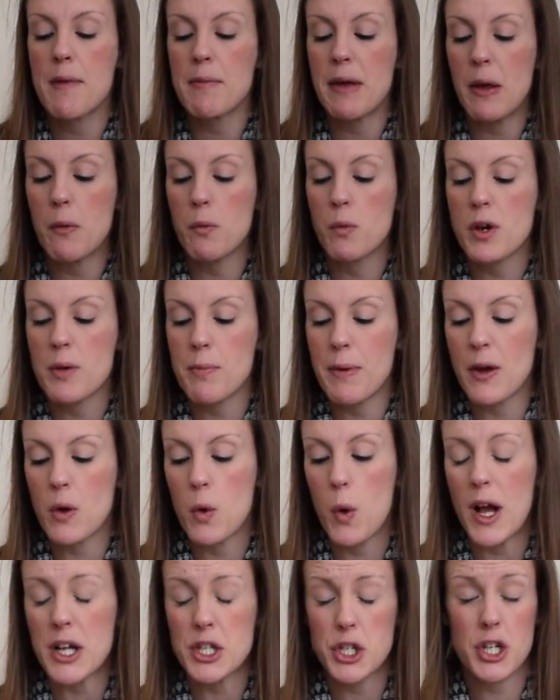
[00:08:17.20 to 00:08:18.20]
it would have been
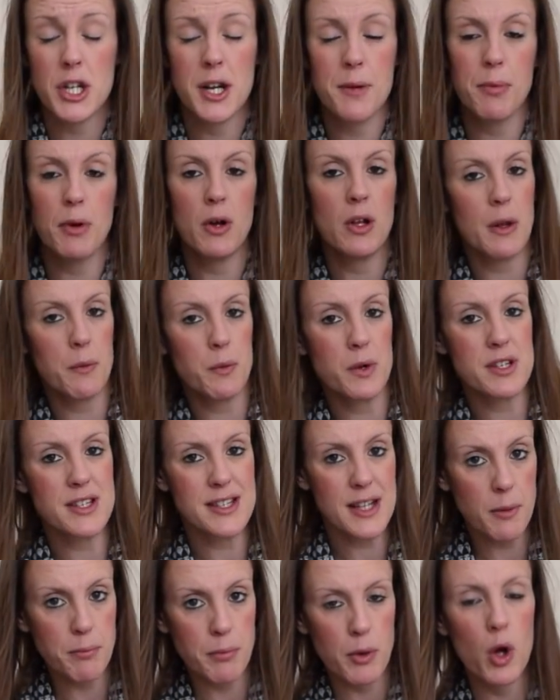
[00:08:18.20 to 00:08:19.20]
questionable. I would have
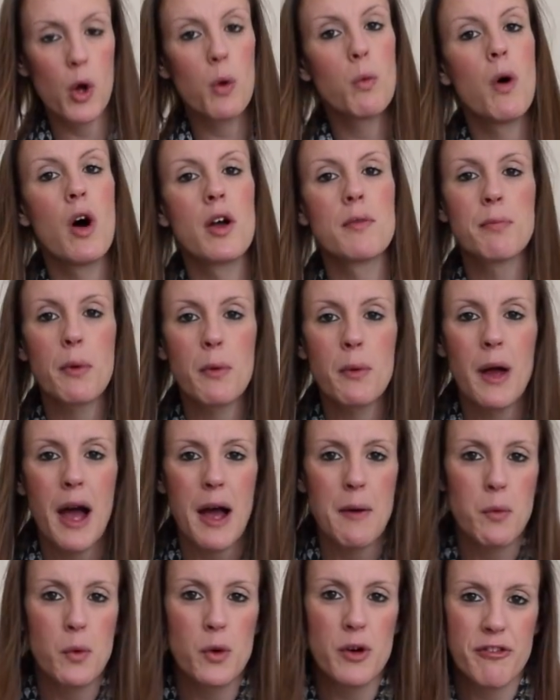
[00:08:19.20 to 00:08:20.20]
still bought one, but
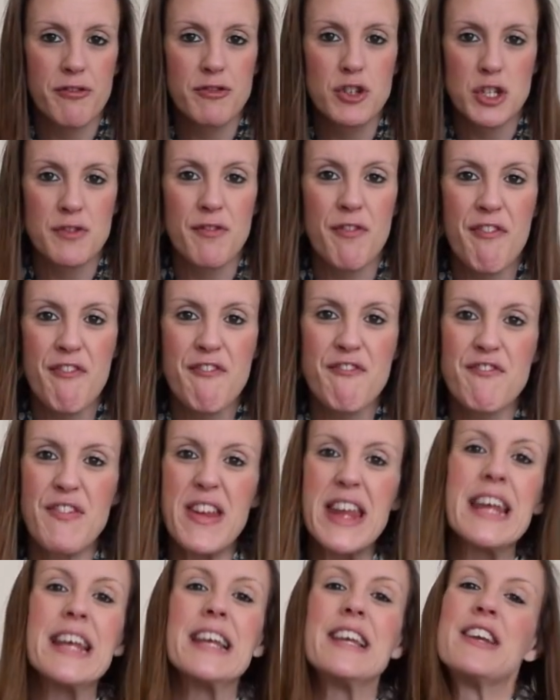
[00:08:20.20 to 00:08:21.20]
I would have just
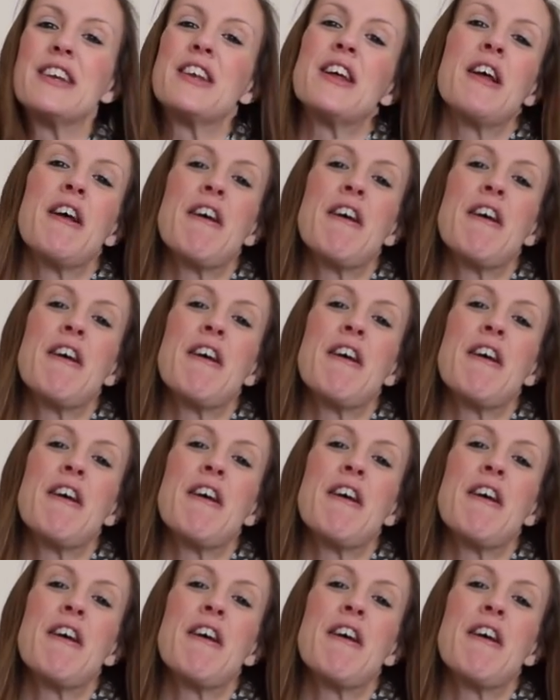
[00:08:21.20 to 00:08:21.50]
fed